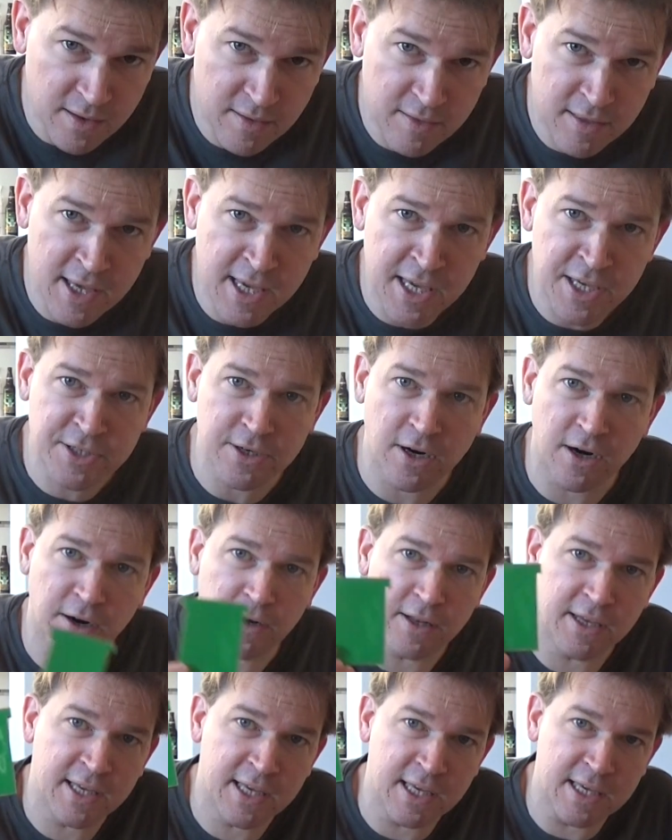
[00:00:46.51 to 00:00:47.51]
These are
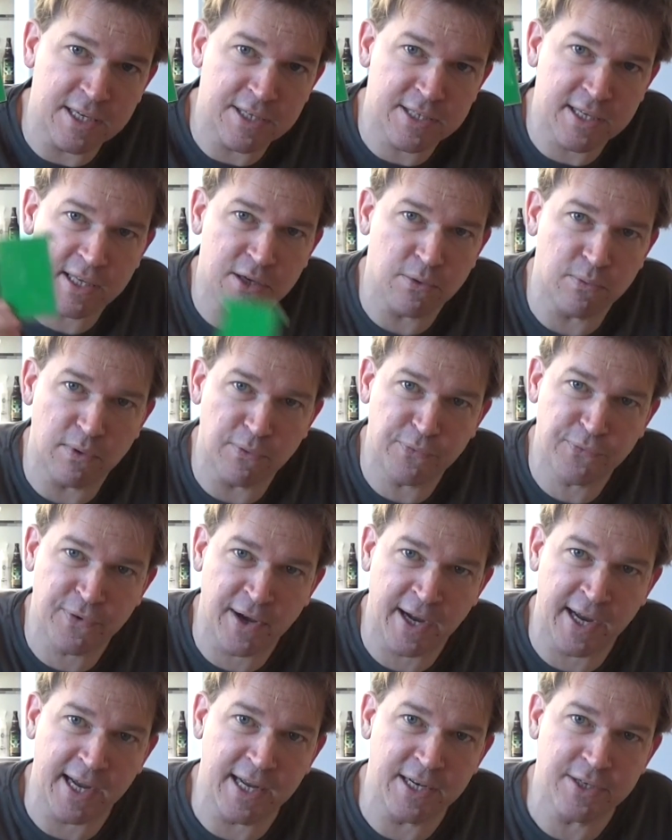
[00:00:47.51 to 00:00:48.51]
the keys that you will
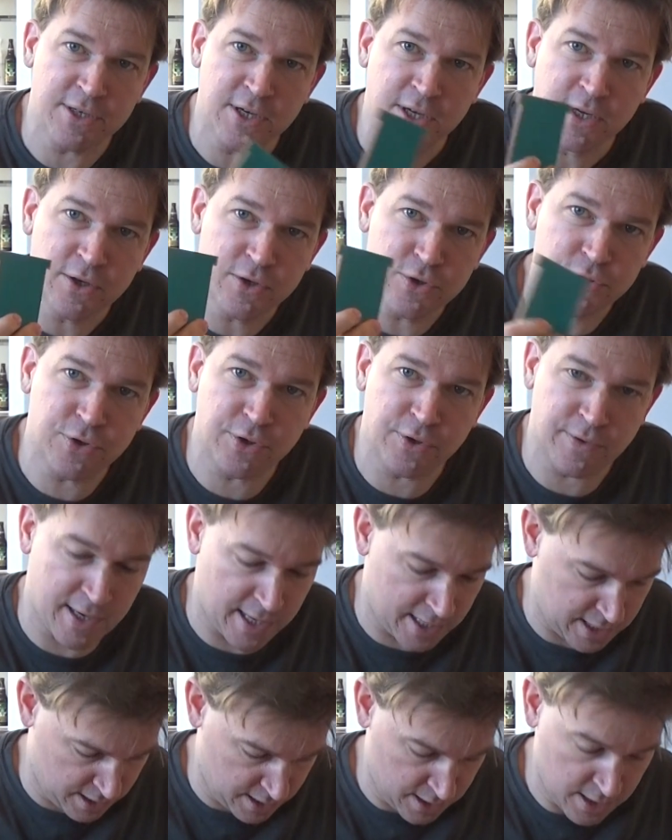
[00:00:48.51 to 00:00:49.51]
find
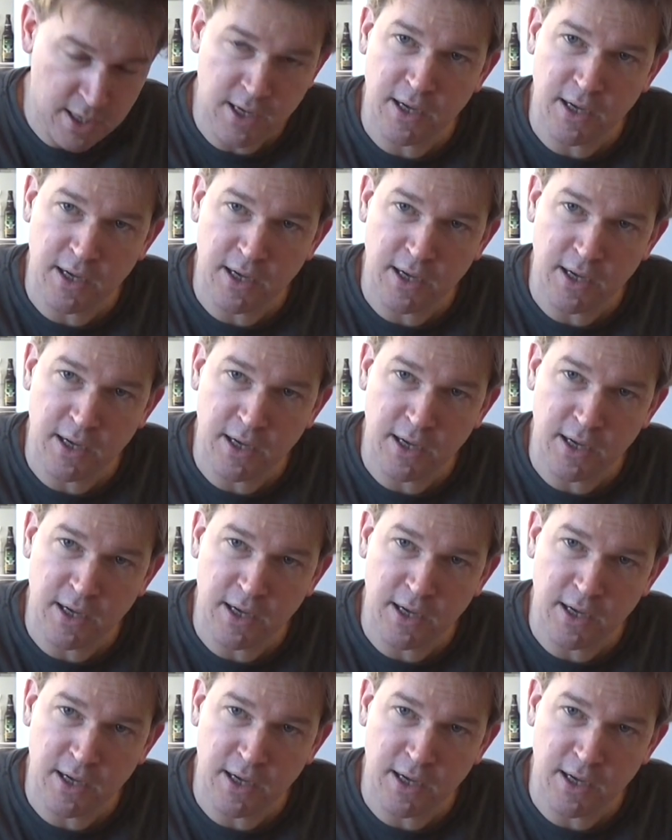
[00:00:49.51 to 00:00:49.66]
during